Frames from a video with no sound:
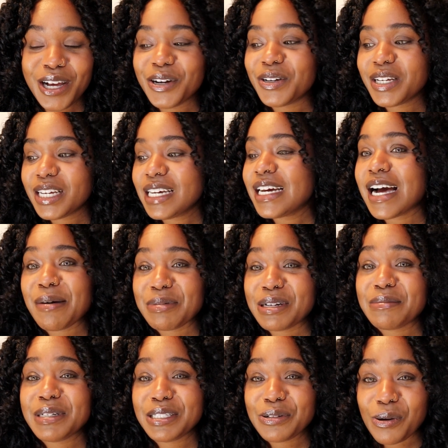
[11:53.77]
okay? I'm
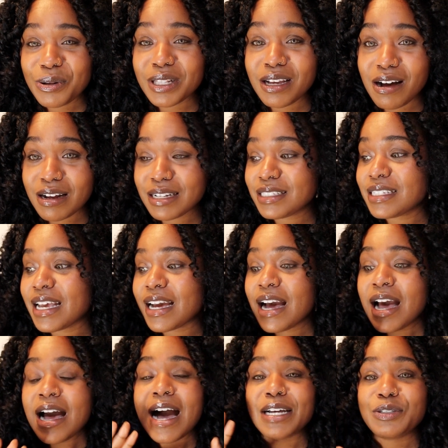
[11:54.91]
gonna be totally honest. Like,
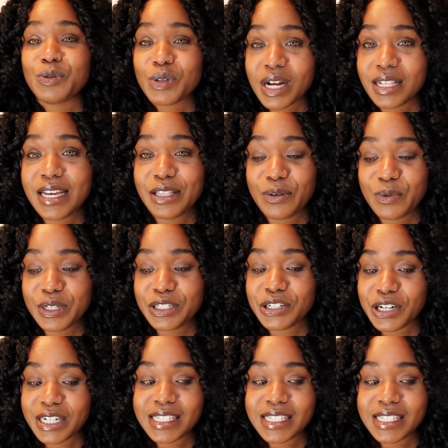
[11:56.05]
I do not like the winter.